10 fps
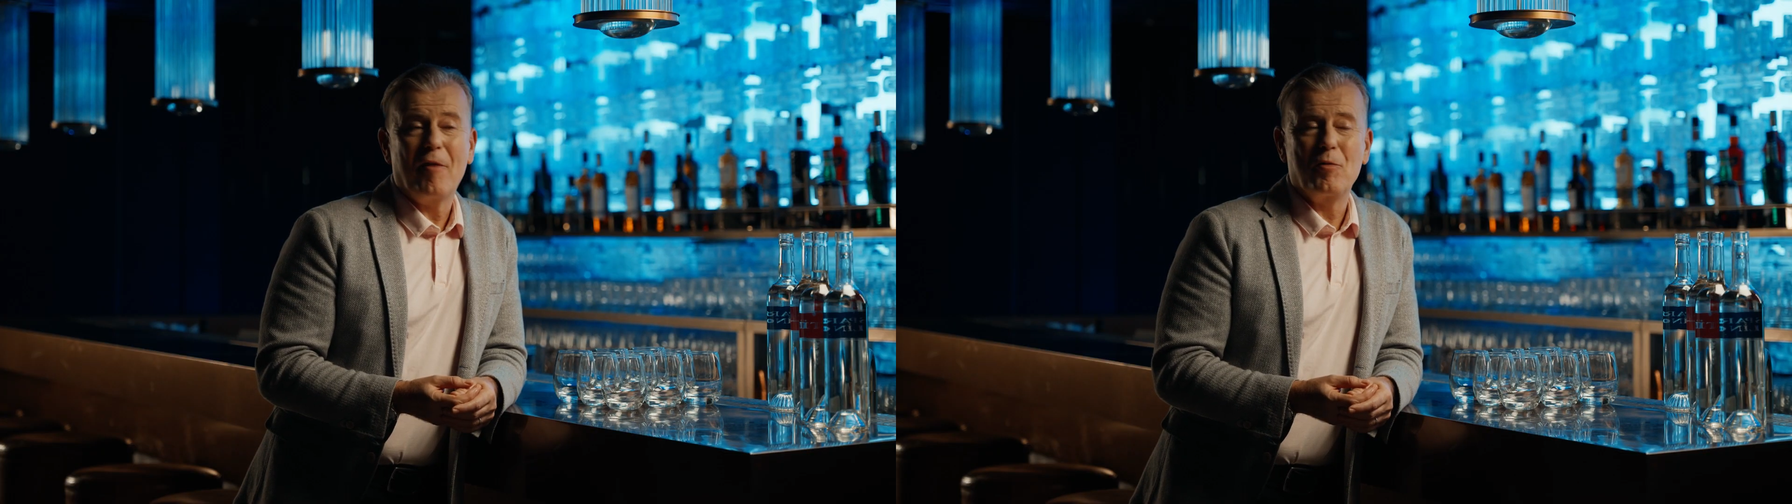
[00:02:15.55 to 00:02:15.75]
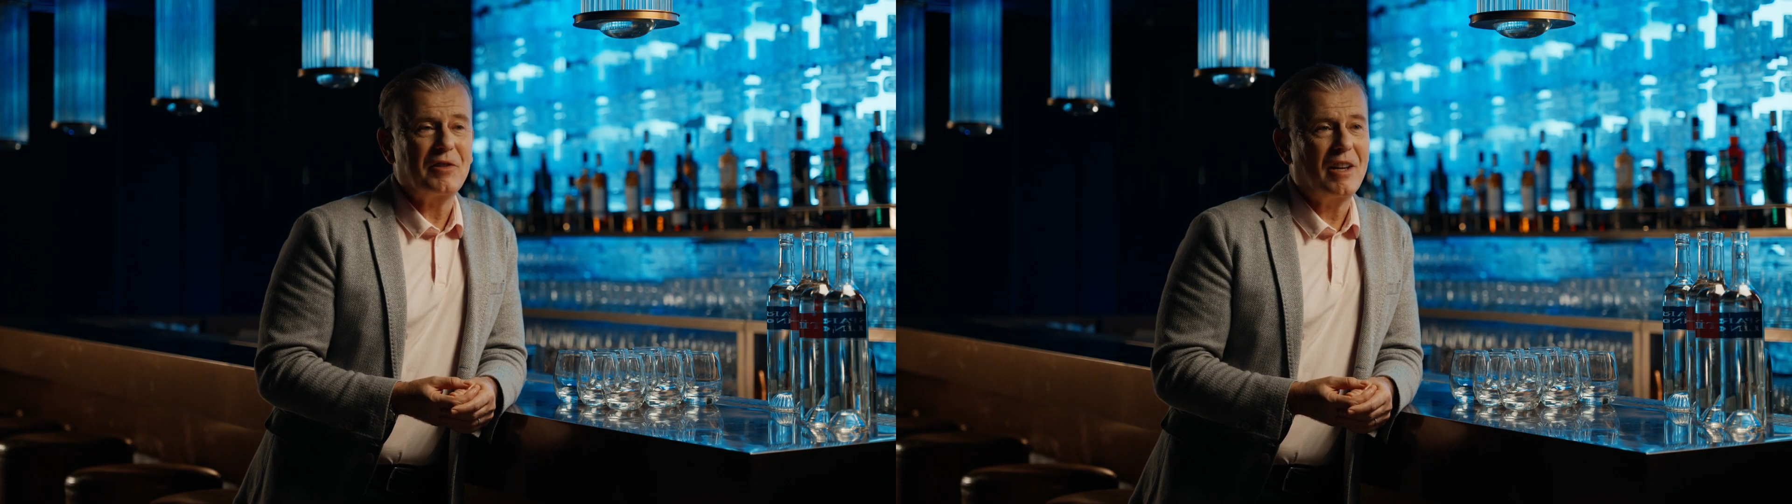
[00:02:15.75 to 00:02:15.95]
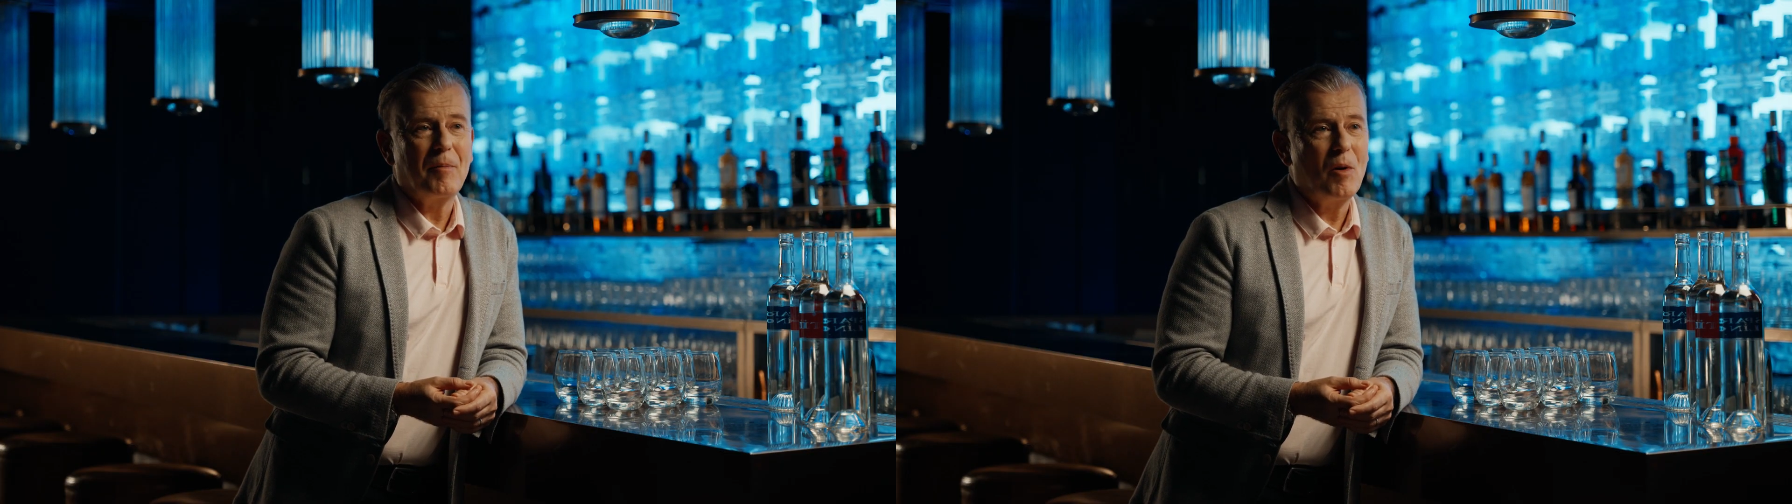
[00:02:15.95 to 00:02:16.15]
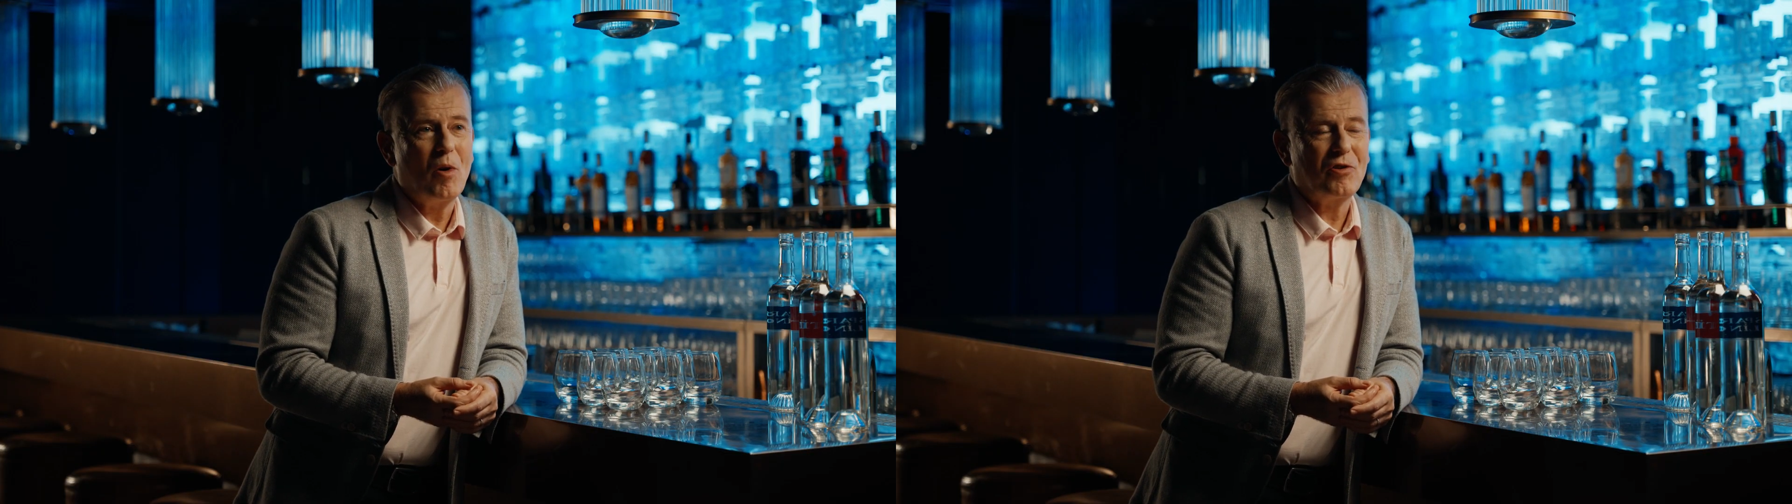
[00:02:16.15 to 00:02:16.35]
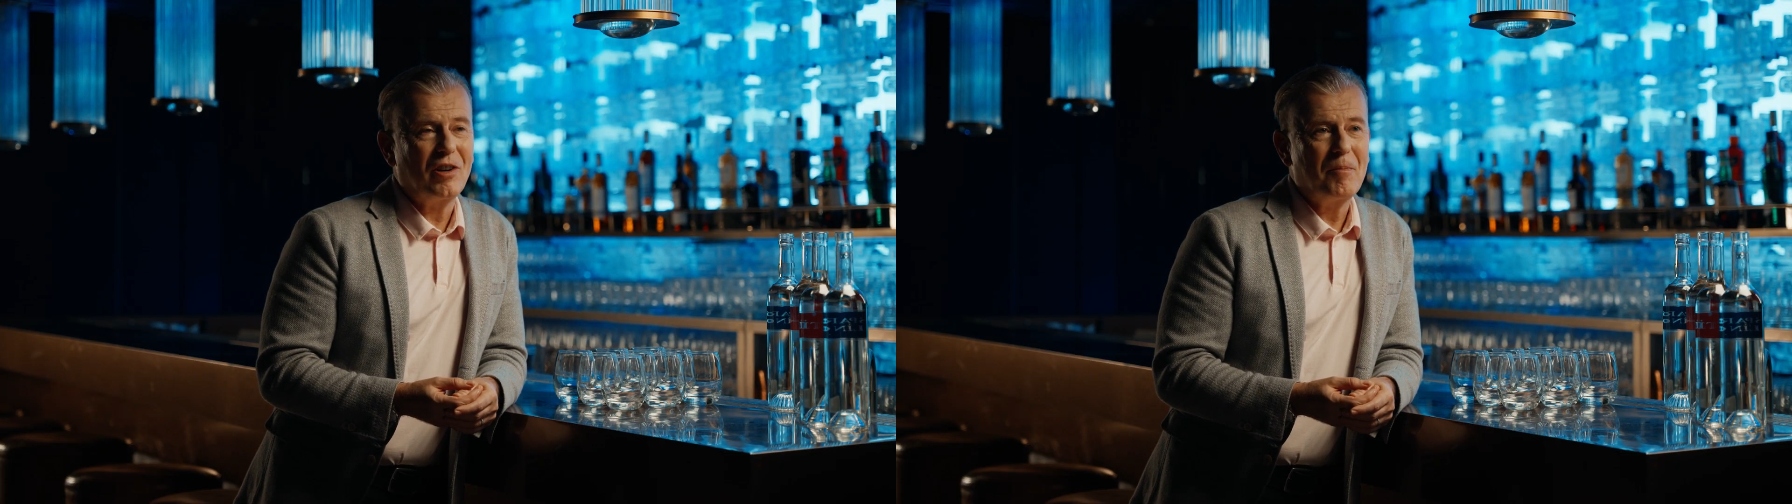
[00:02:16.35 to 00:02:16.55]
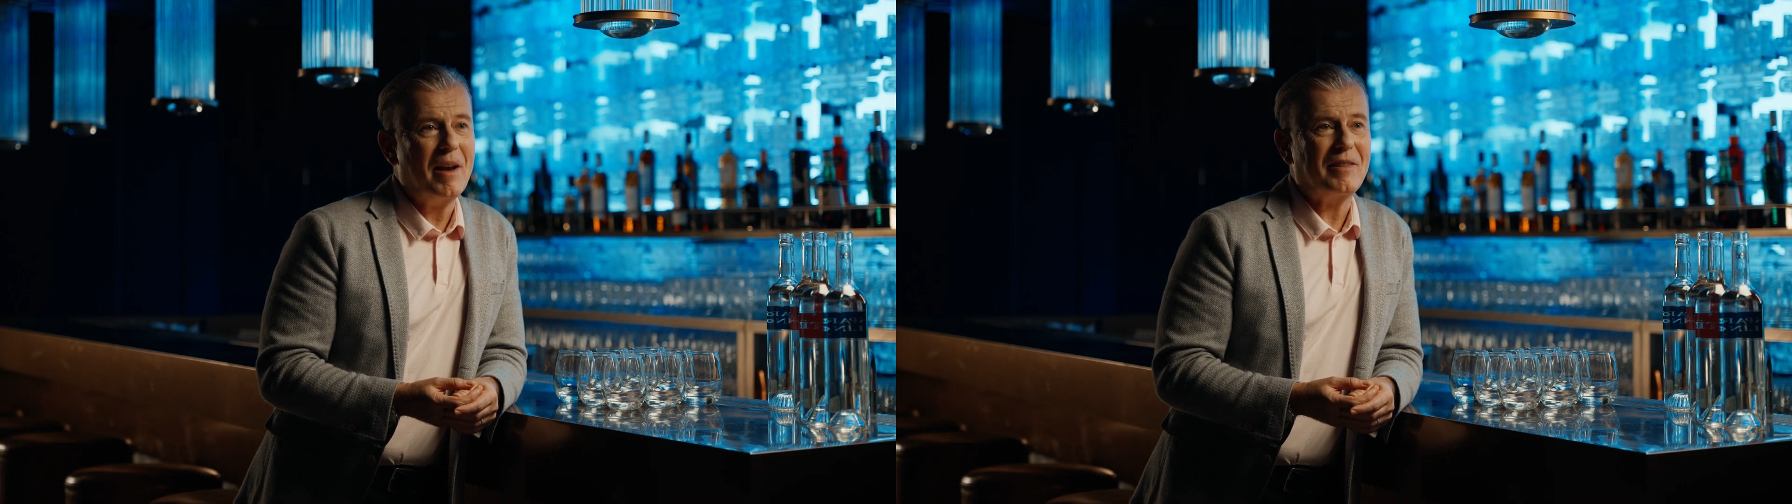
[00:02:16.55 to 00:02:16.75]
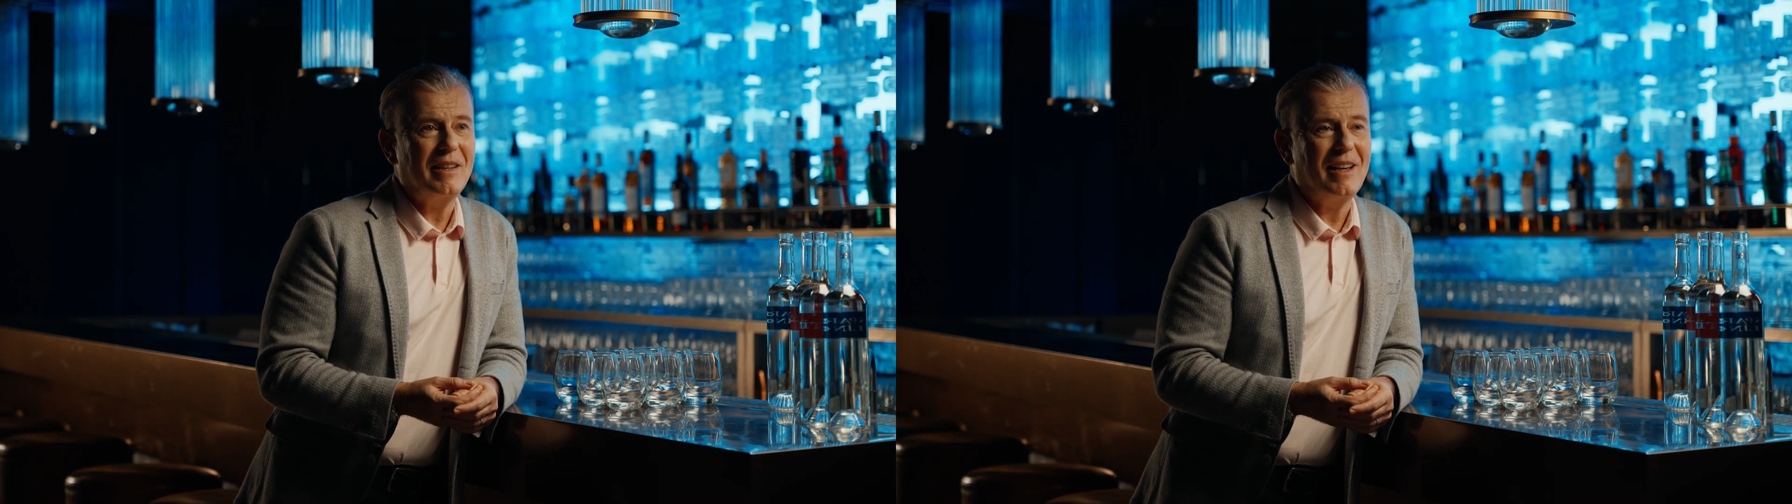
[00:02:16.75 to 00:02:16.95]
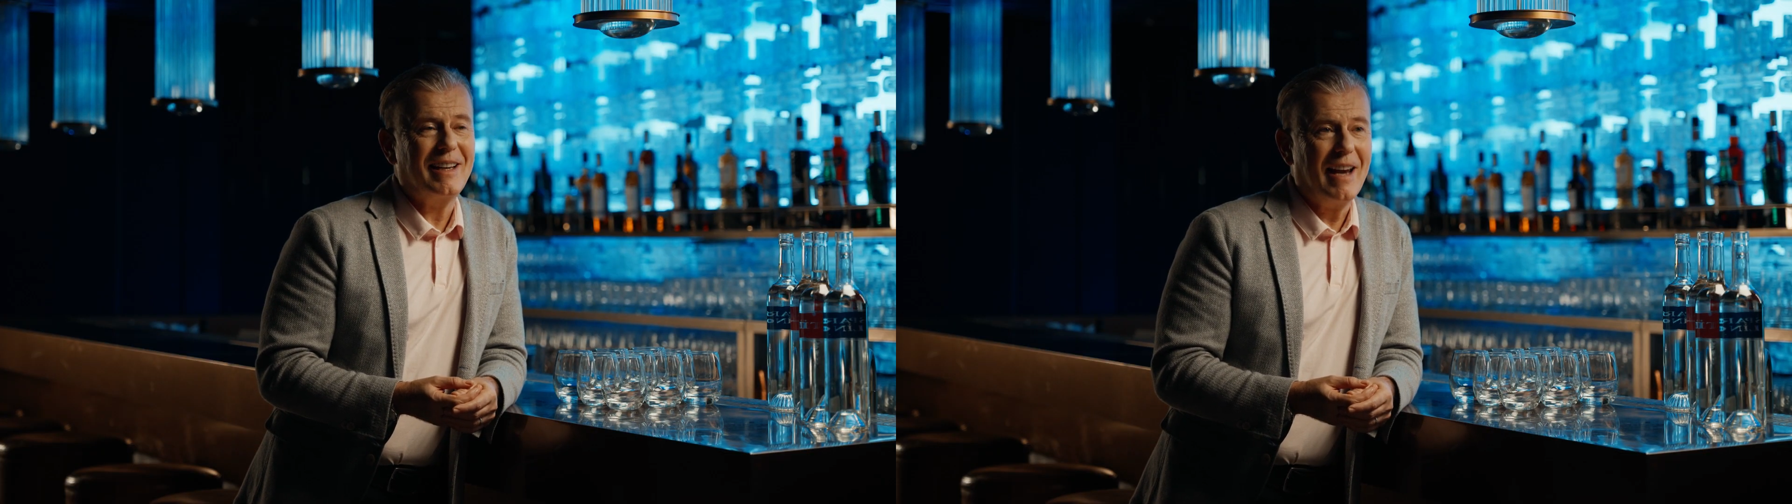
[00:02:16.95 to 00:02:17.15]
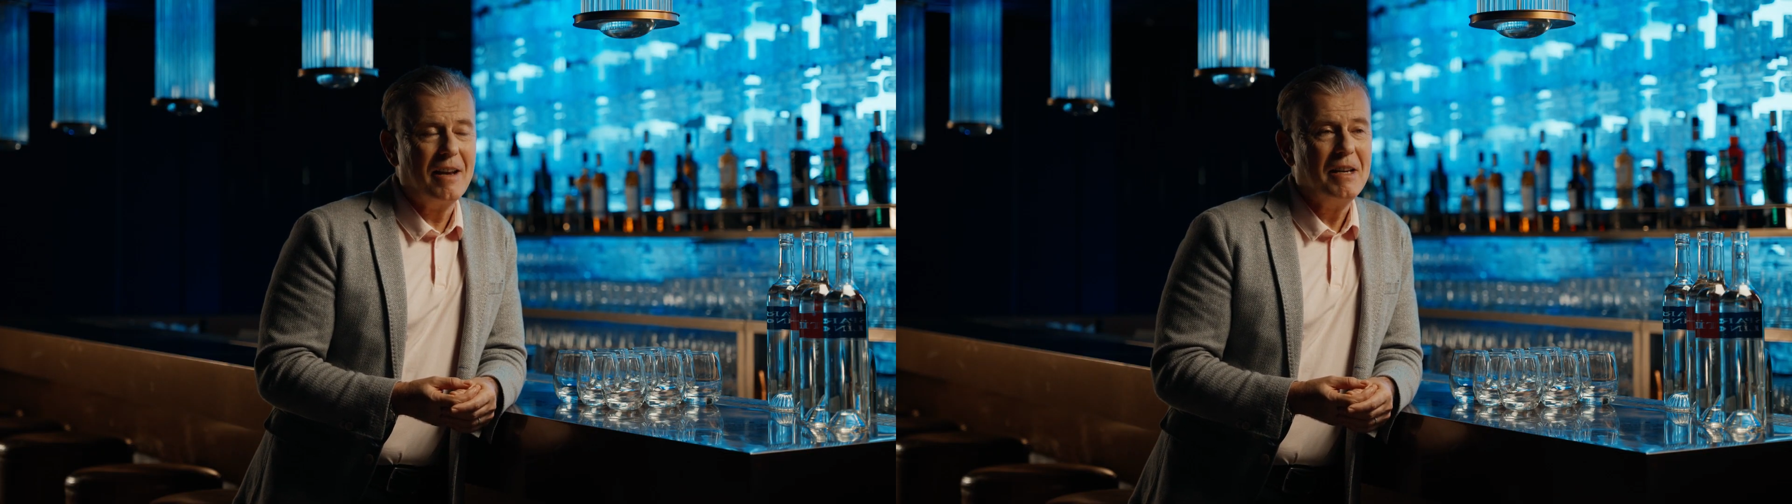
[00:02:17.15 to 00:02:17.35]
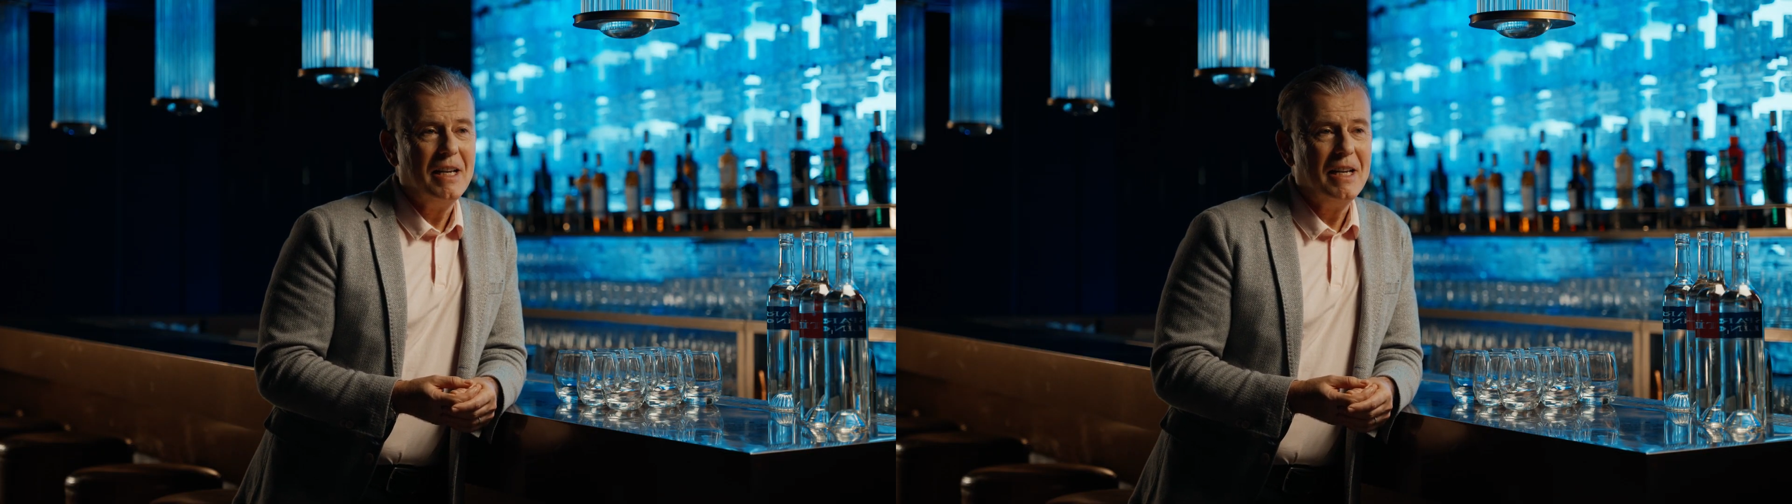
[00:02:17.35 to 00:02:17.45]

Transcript: everyone's going to be watching Messi again.